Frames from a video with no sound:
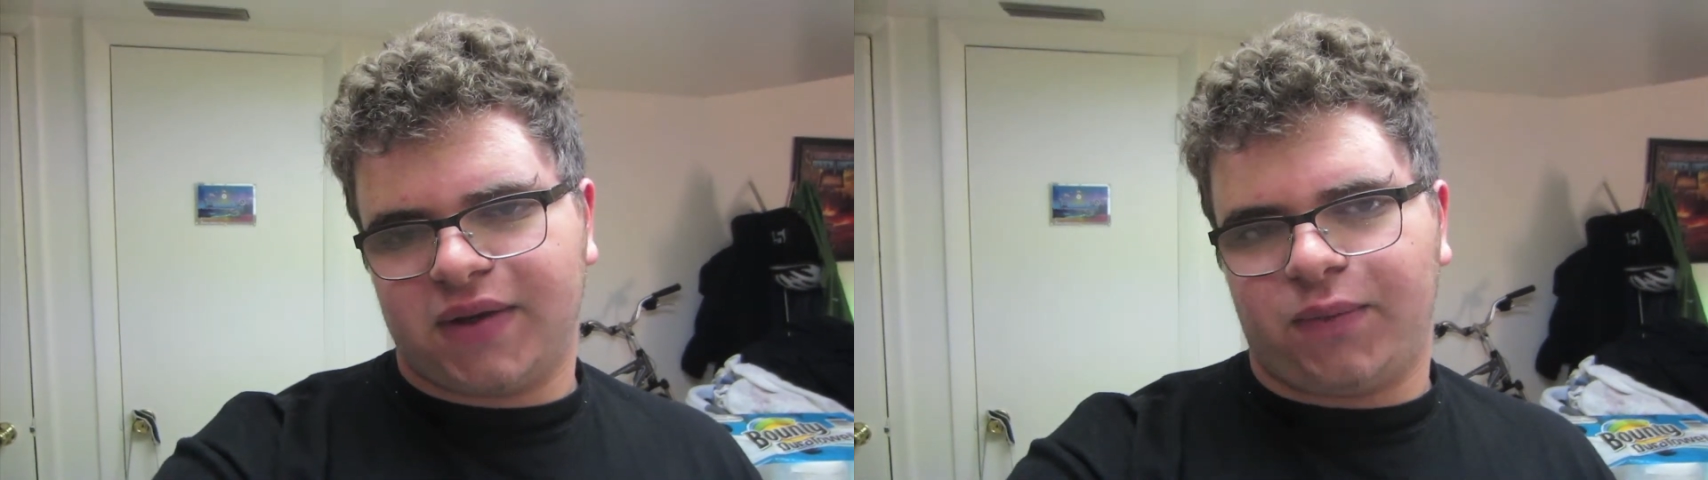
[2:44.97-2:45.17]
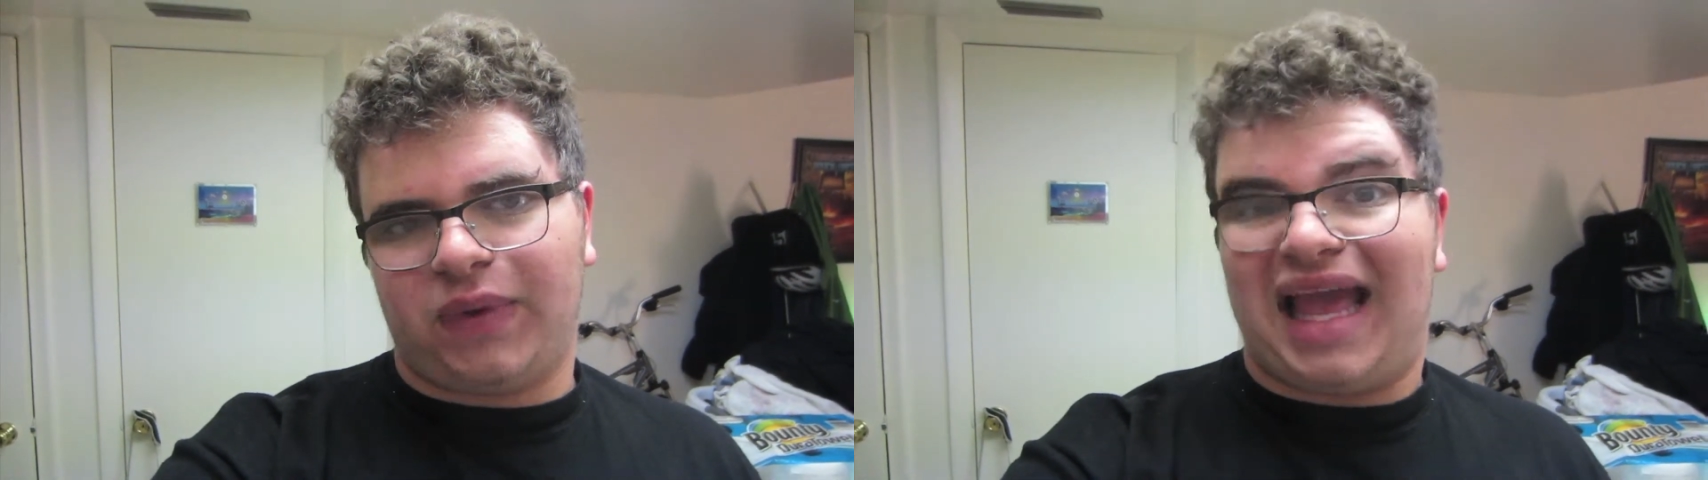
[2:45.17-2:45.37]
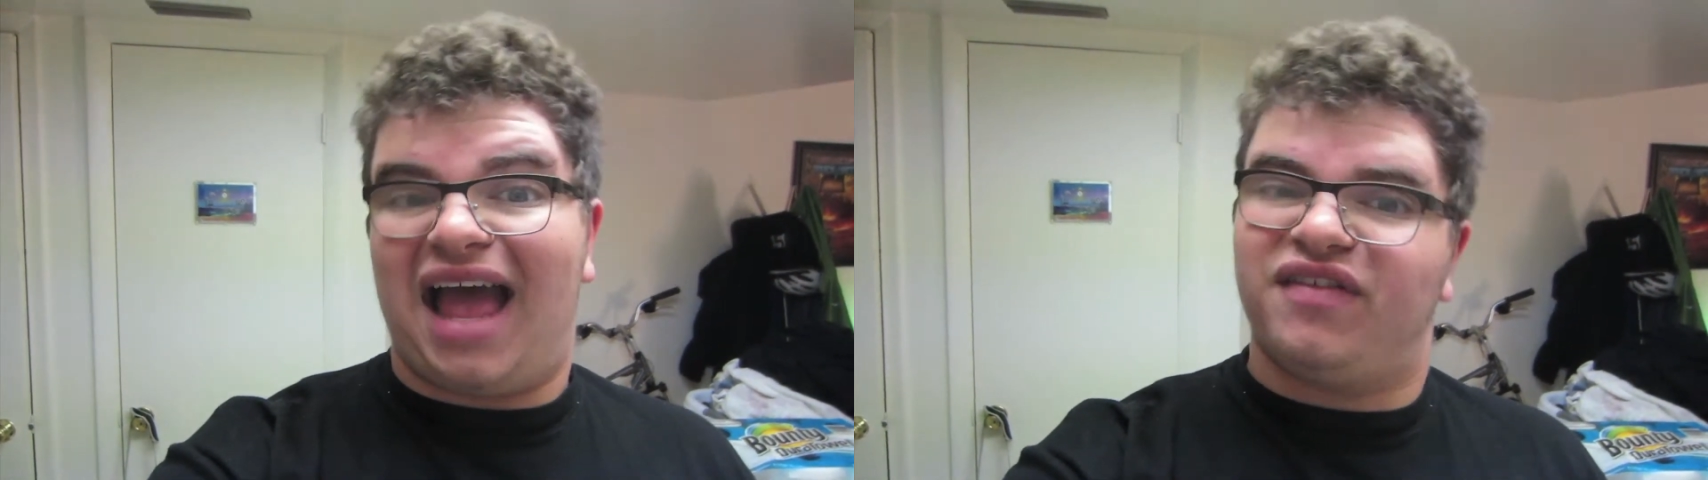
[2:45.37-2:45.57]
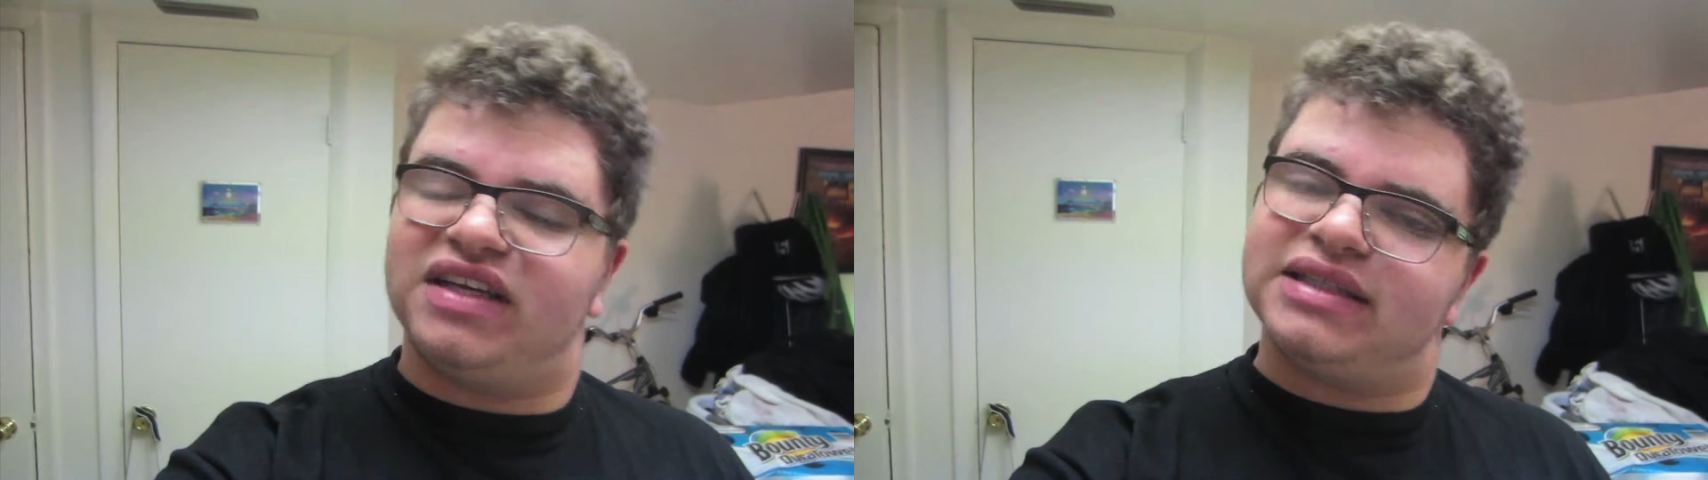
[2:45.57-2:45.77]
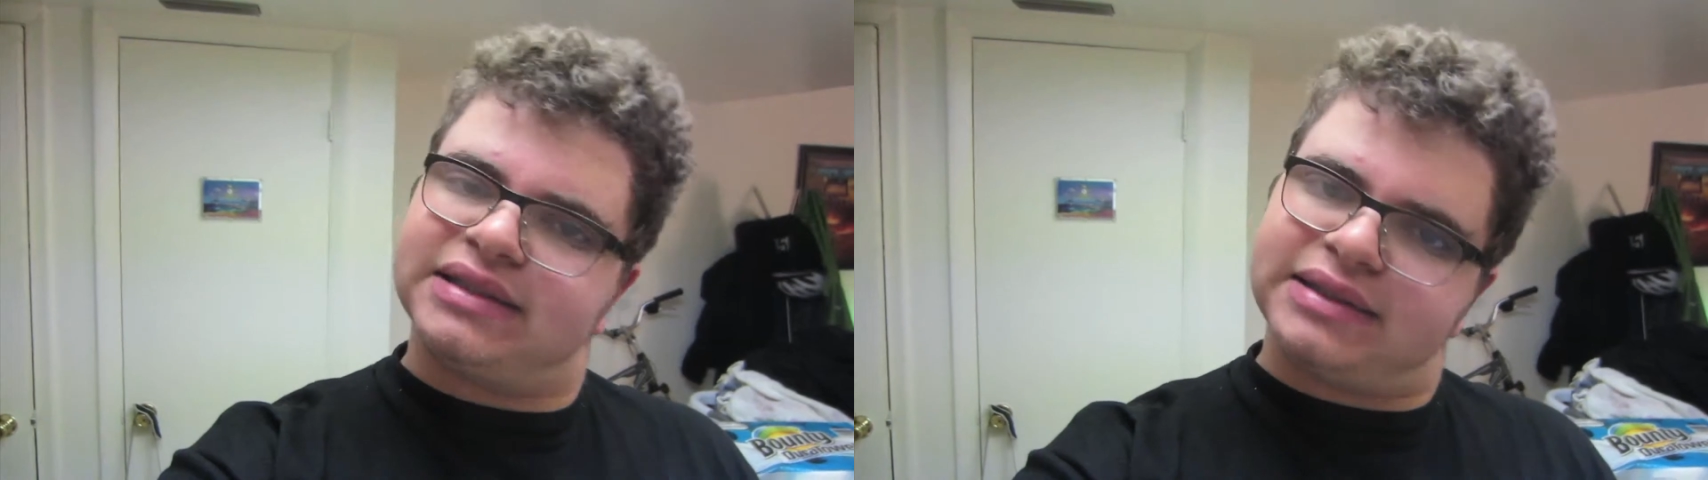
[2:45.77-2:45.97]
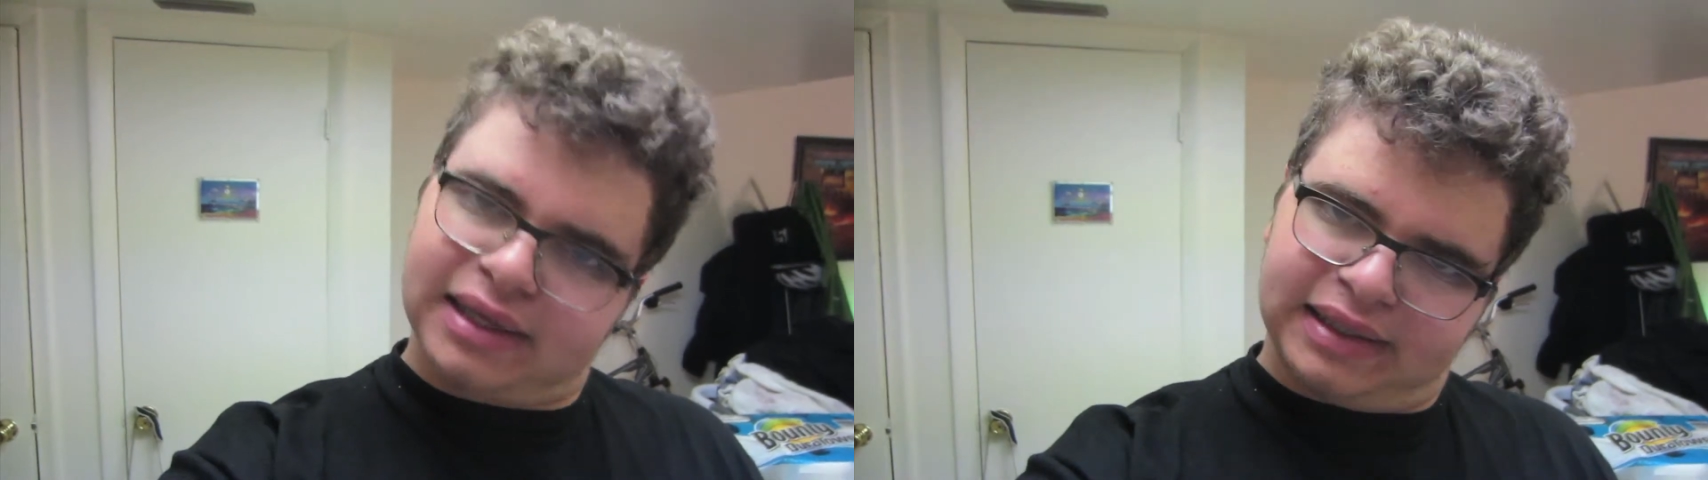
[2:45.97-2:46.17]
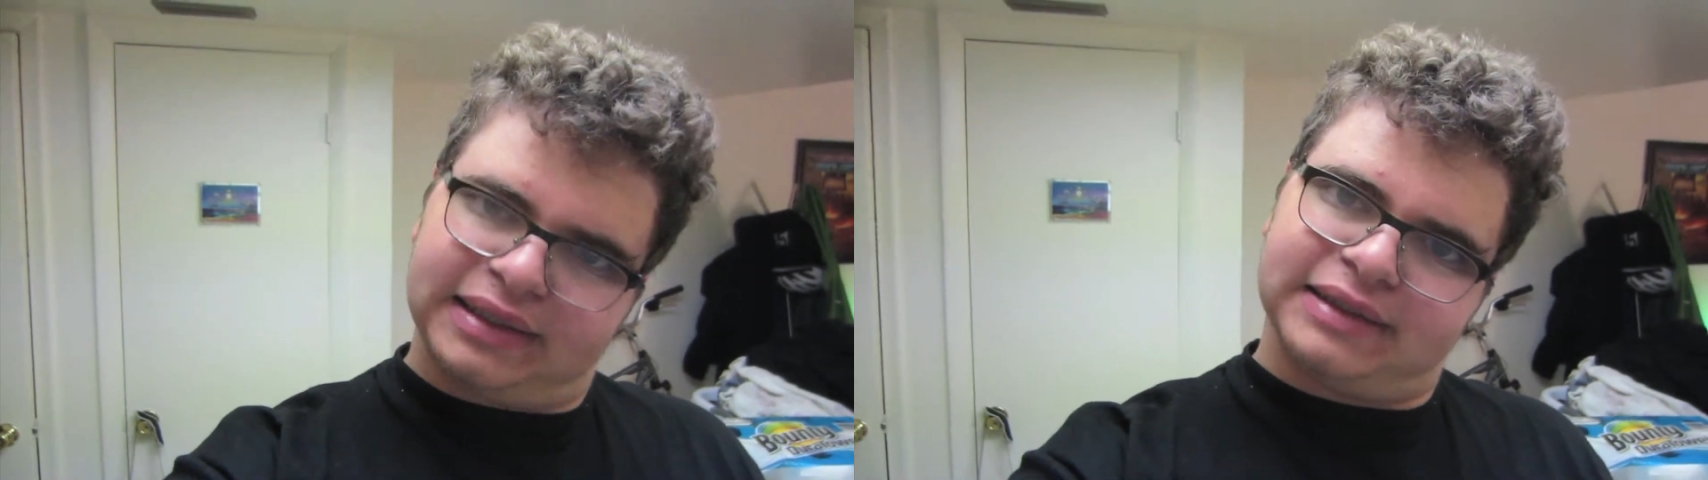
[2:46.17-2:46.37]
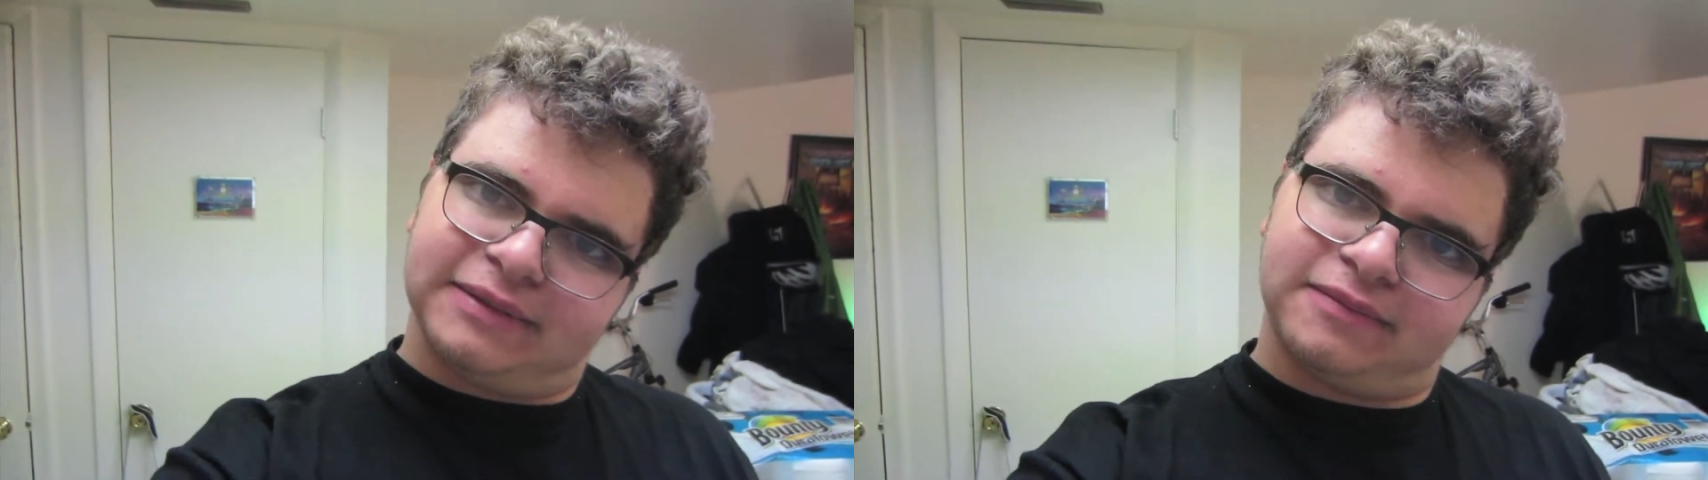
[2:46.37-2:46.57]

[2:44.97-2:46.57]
We haven't done it.